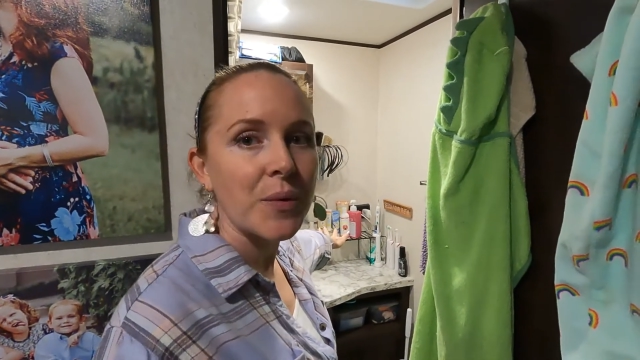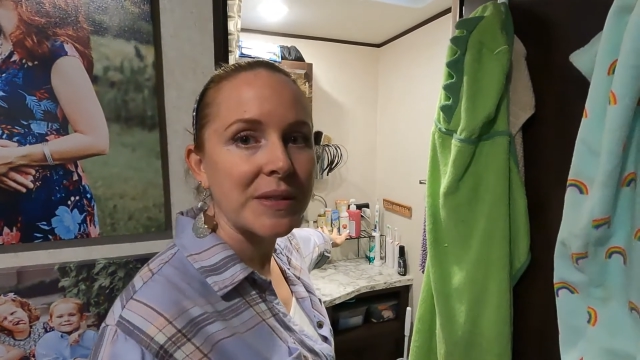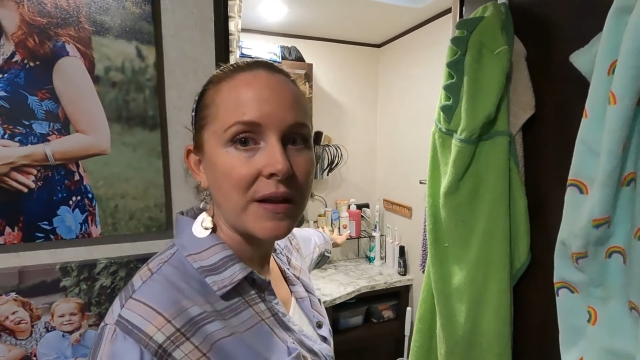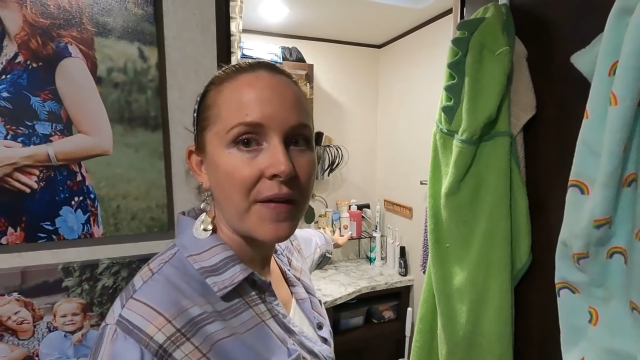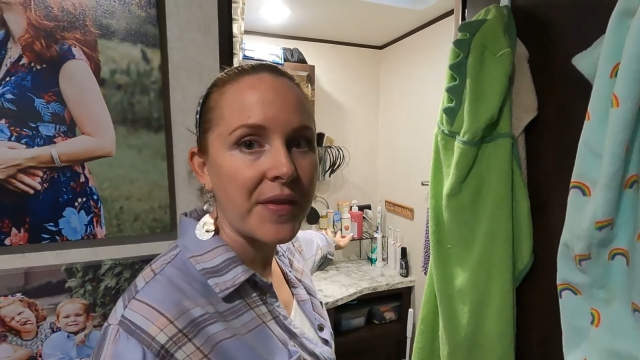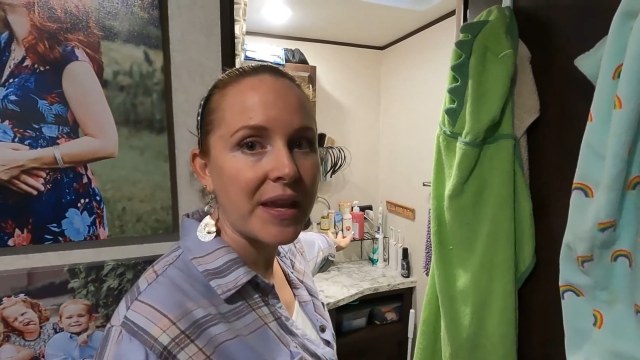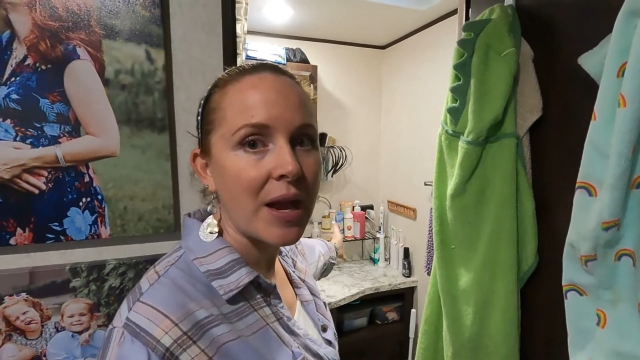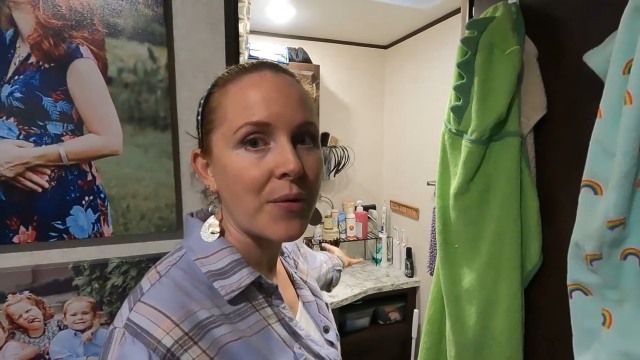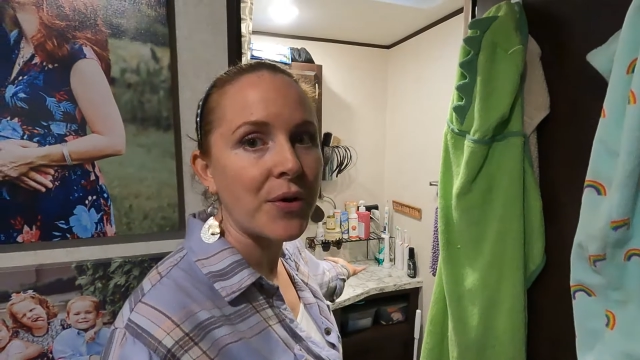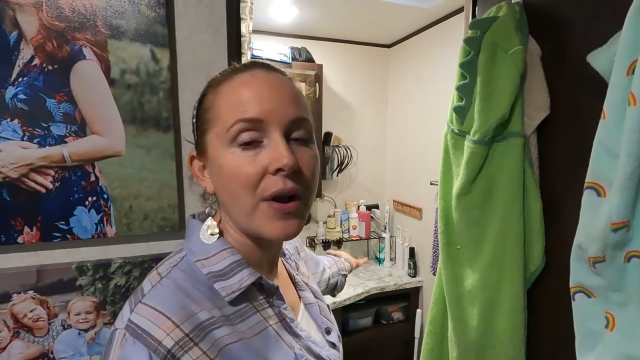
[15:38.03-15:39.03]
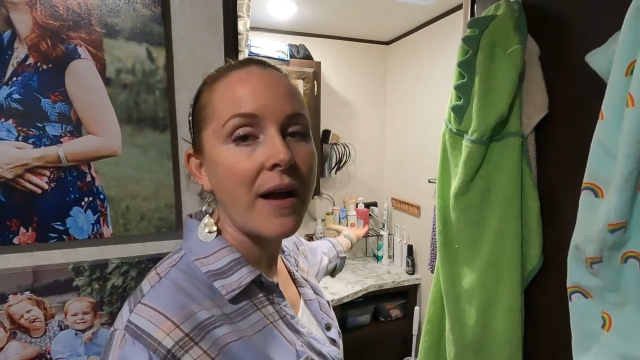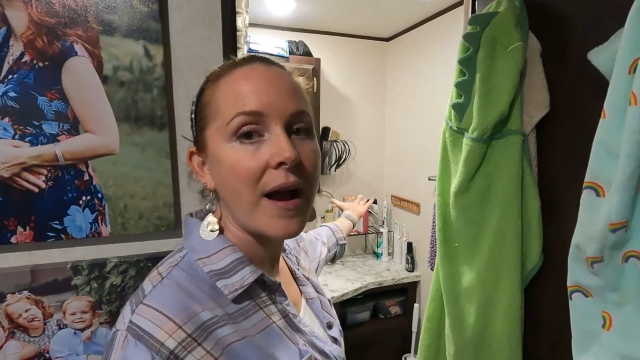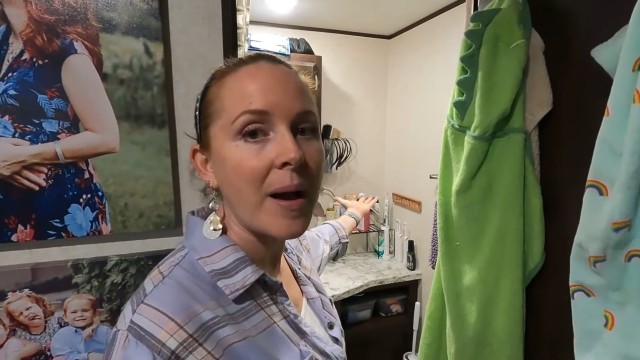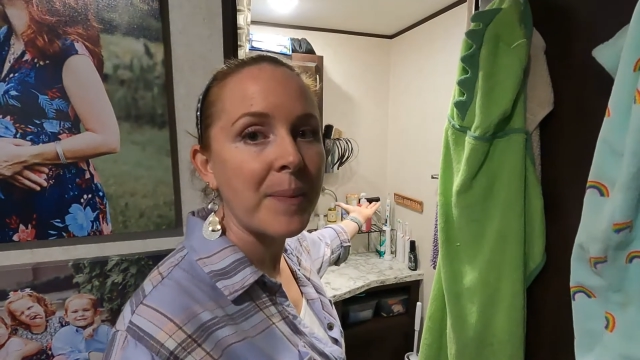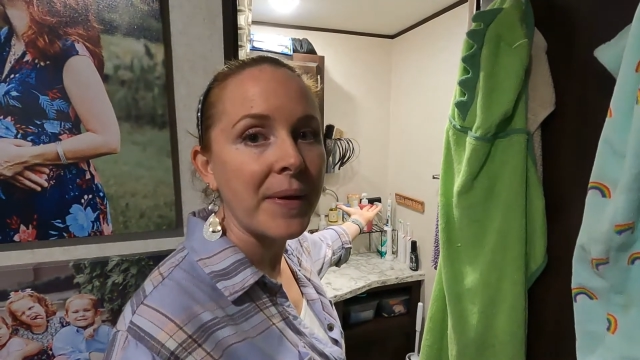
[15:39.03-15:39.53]
that was on the counter
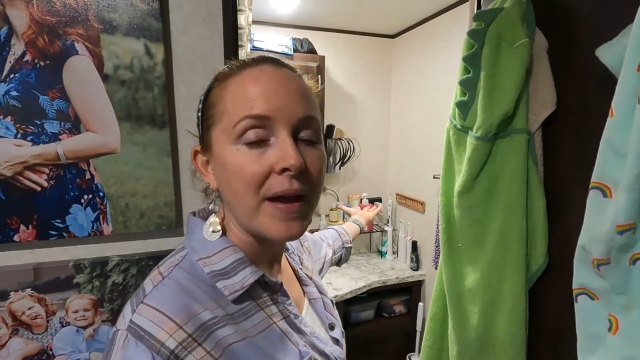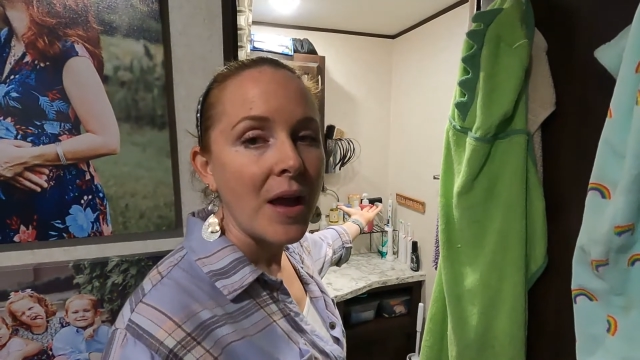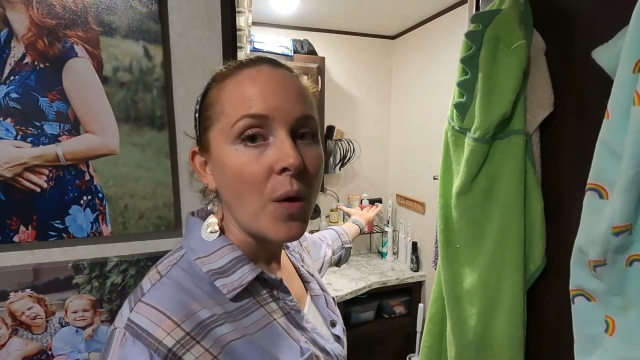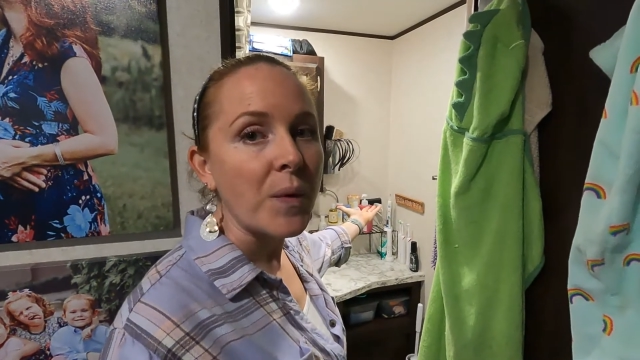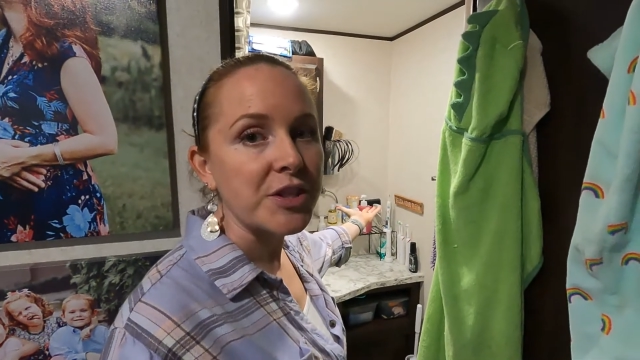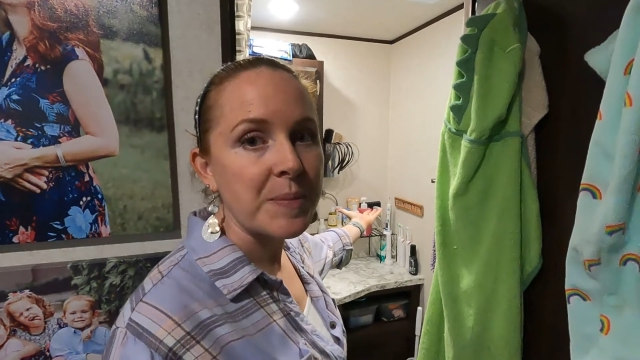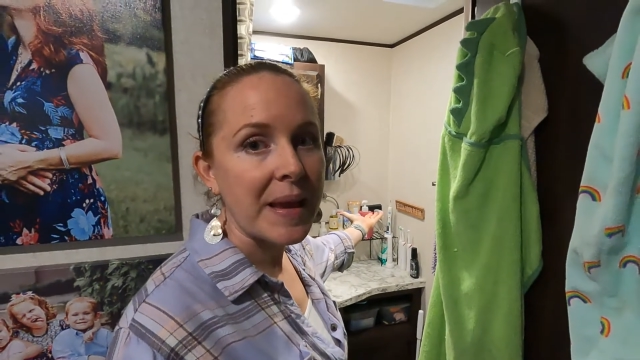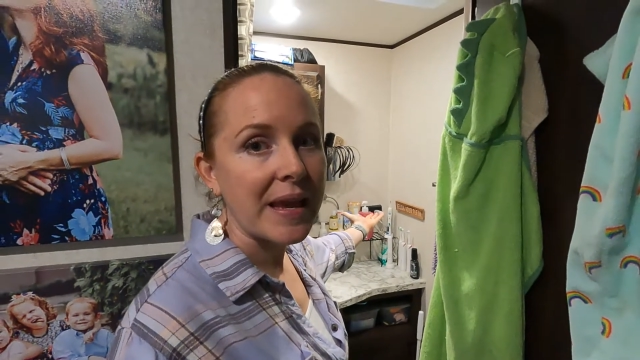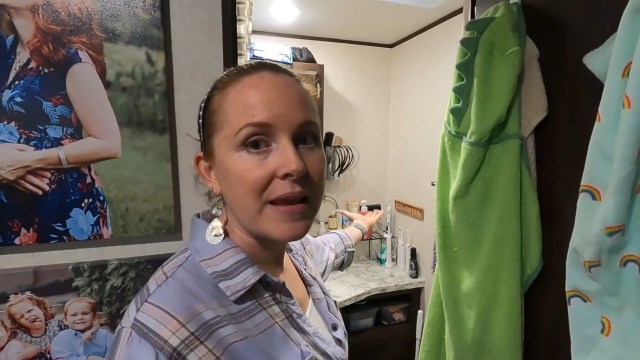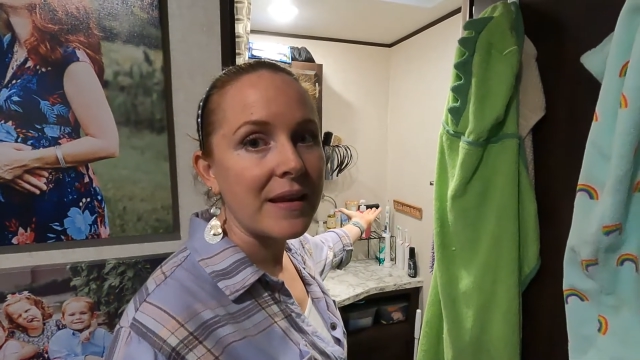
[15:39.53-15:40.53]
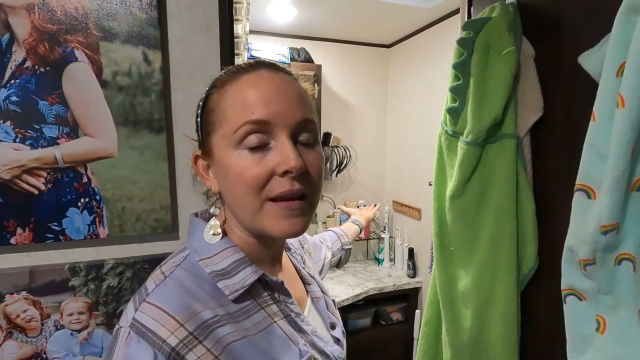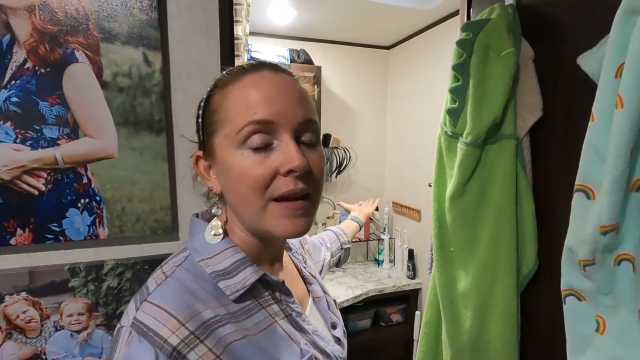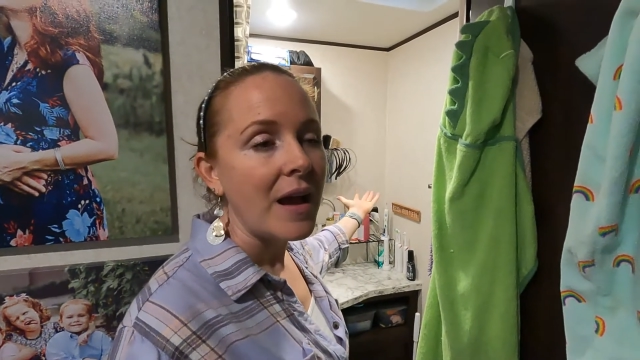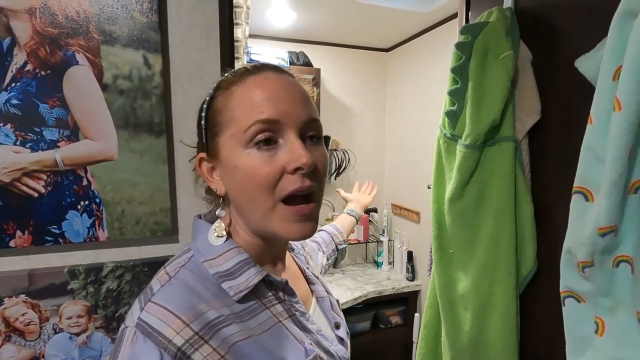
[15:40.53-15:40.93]
up, which made